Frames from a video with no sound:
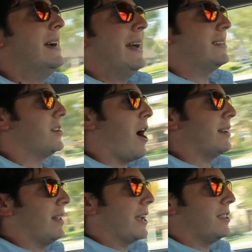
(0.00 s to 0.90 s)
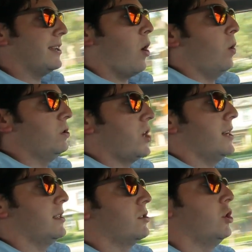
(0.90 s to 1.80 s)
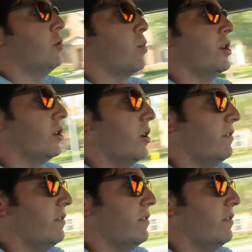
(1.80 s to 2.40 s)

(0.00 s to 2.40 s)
It's not like the old Genesis Coupe where you couldn't